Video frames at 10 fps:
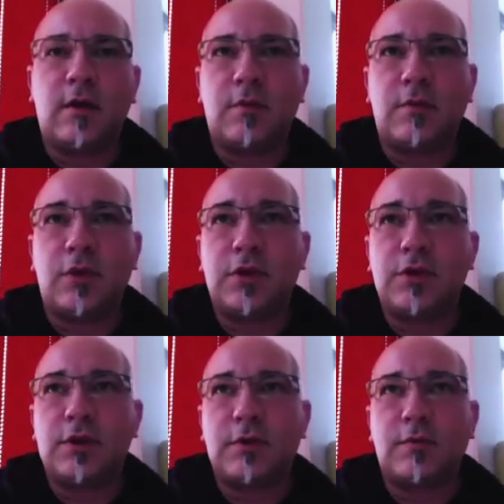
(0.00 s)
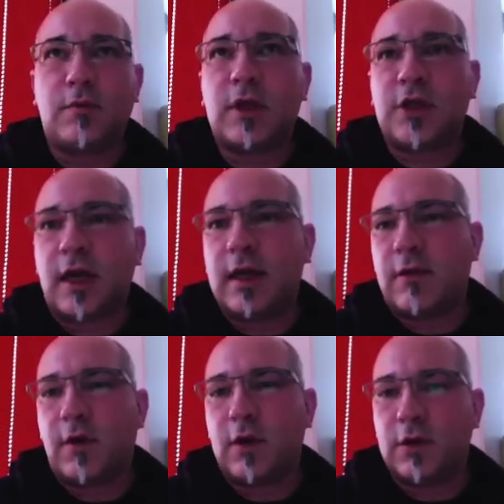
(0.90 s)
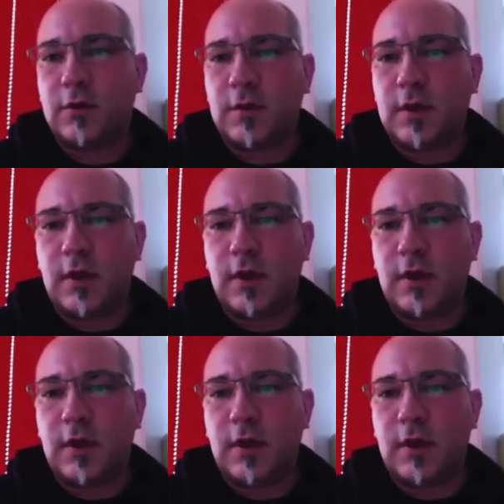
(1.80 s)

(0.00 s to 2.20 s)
produce a much higher volume.